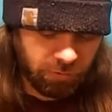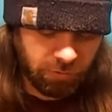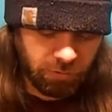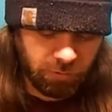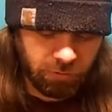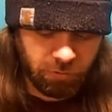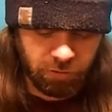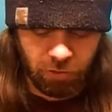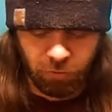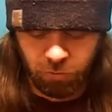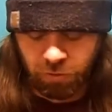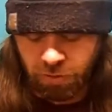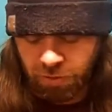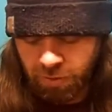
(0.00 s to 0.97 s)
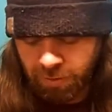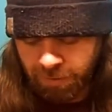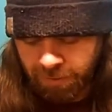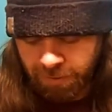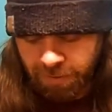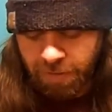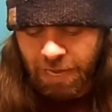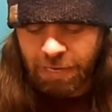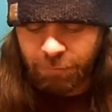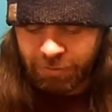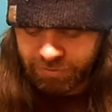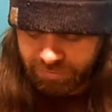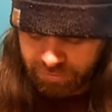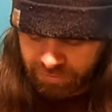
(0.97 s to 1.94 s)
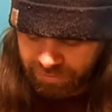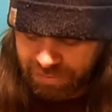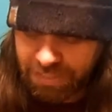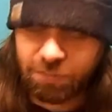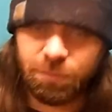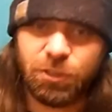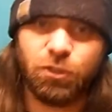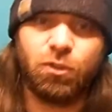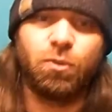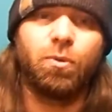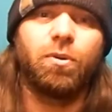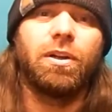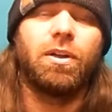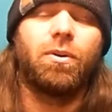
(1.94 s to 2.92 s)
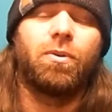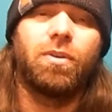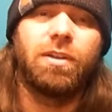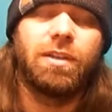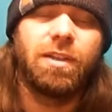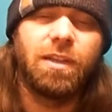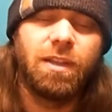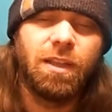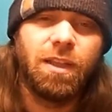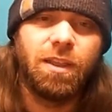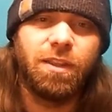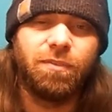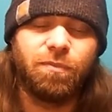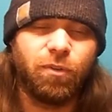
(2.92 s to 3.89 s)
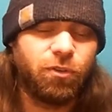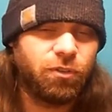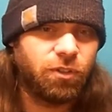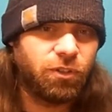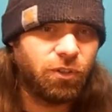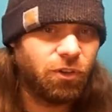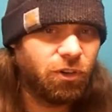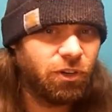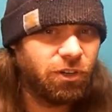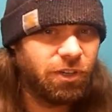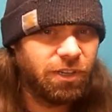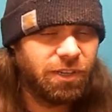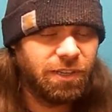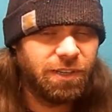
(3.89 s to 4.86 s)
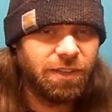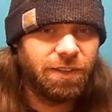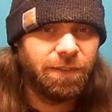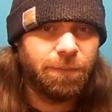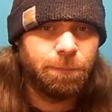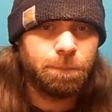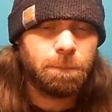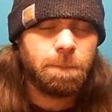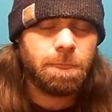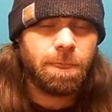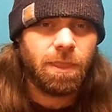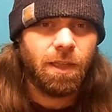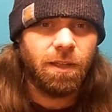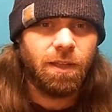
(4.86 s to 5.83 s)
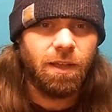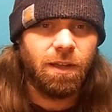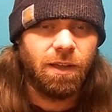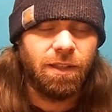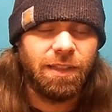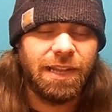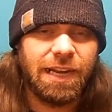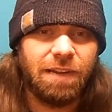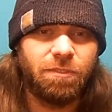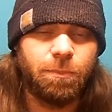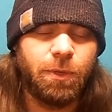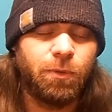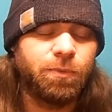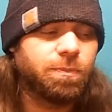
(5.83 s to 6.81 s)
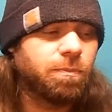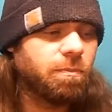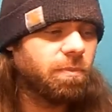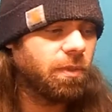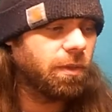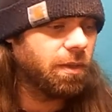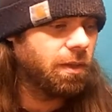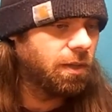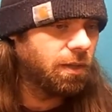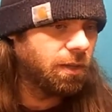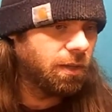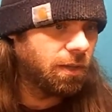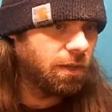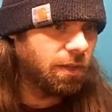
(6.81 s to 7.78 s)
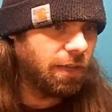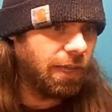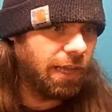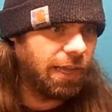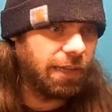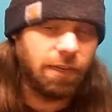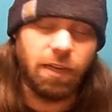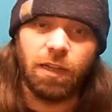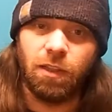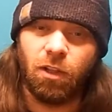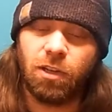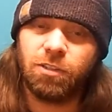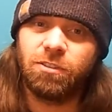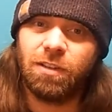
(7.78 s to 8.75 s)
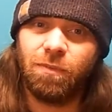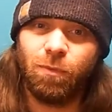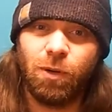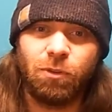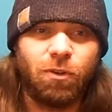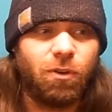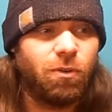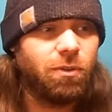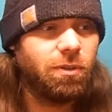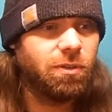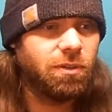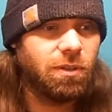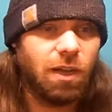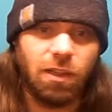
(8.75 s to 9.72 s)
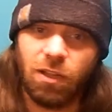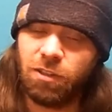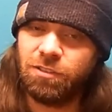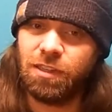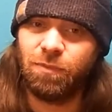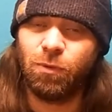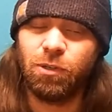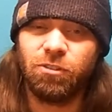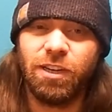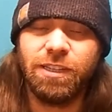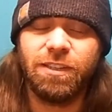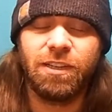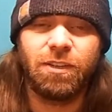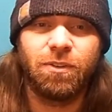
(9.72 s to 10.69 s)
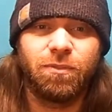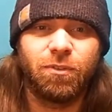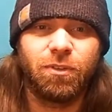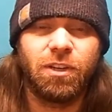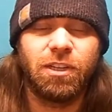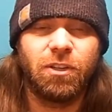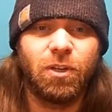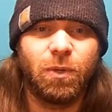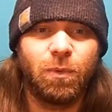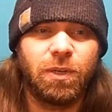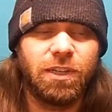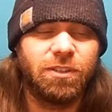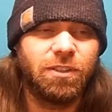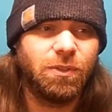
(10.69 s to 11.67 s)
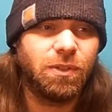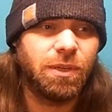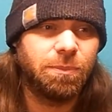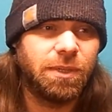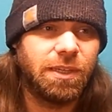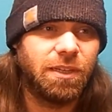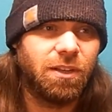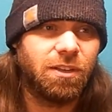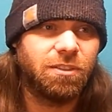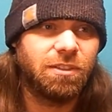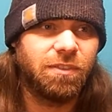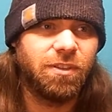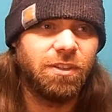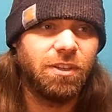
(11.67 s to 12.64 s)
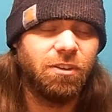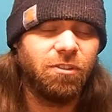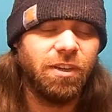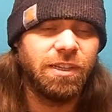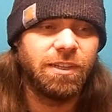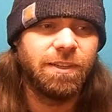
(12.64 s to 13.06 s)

So anyways, that's my story on the first guitar that I ever built. And a lot of stuff went wrong. A lot of stuff went right though, for not knowing what I was doing. I mean, a lot of stuff did get right.